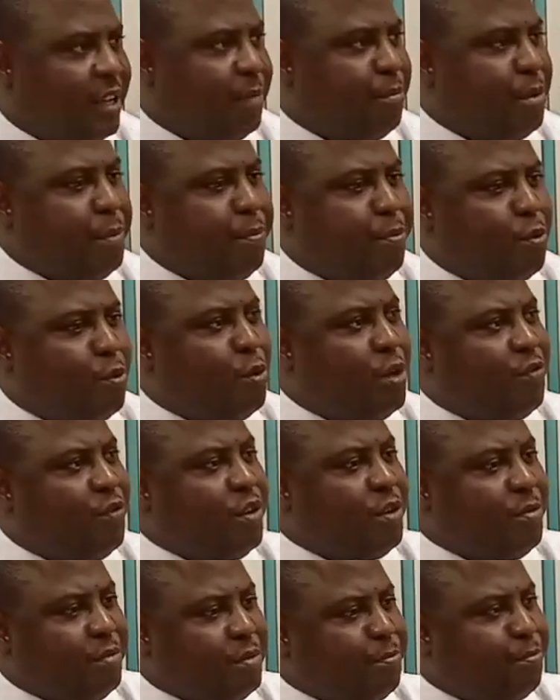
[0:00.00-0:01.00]
people,
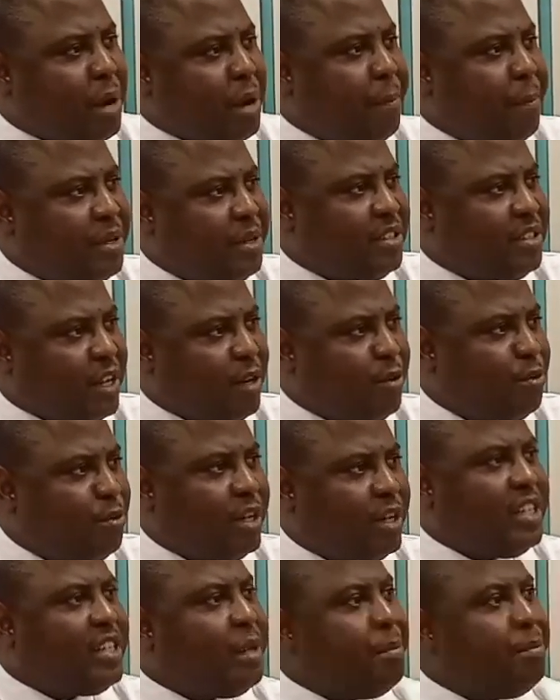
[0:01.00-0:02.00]
even barbering salon
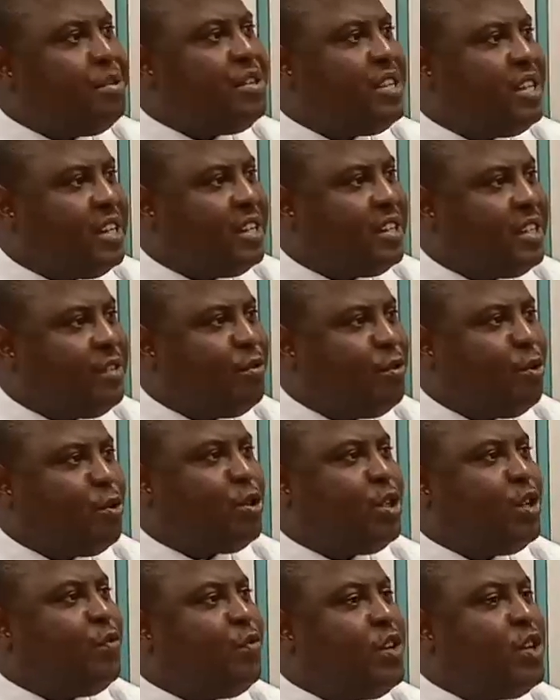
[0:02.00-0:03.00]
is a business. If you go to
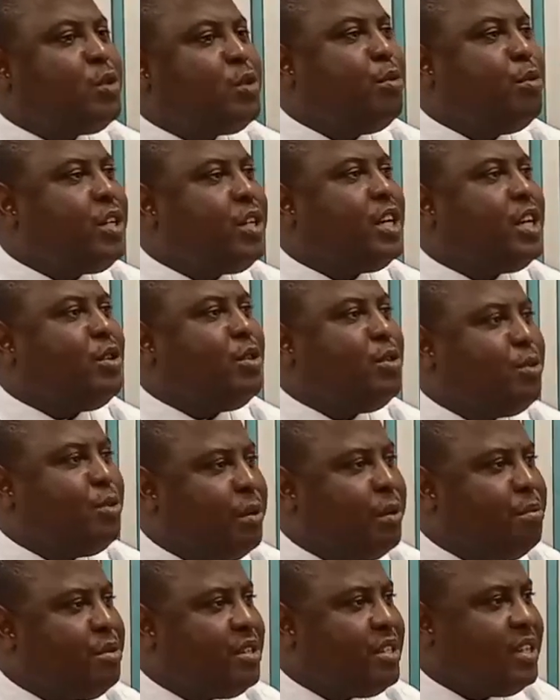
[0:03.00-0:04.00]
a village, somebody can do a
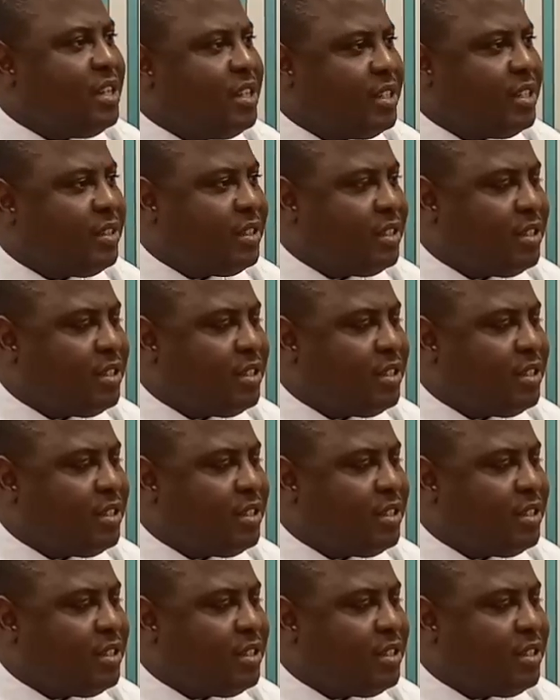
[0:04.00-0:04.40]
business.